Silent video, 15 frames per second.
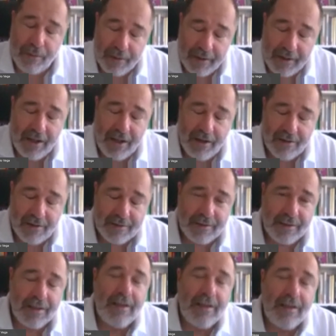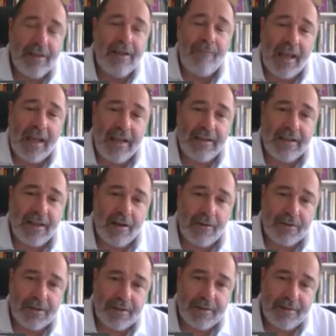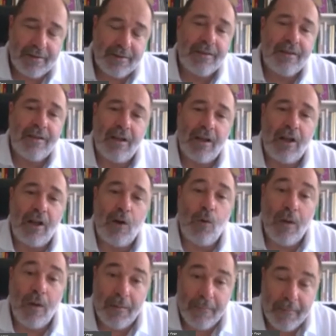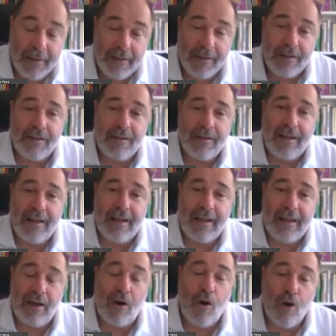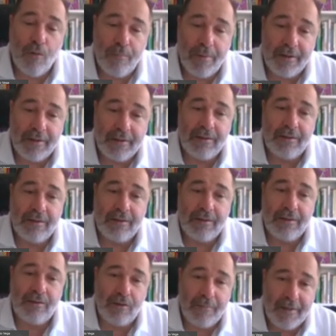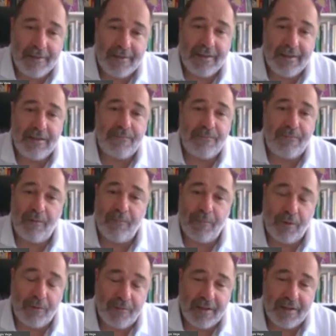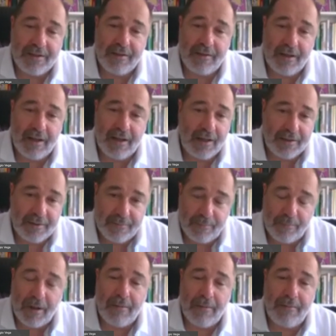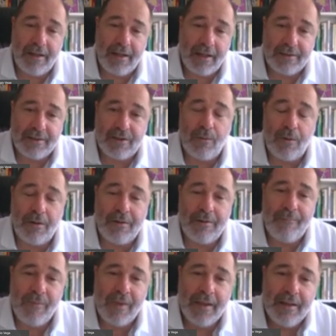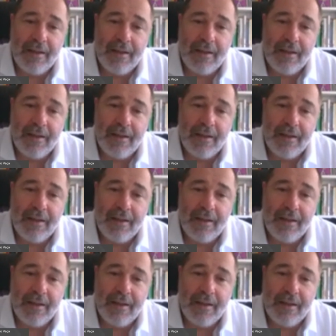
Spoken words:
years, 8 houses will be open to visit from professionals, public, and so on.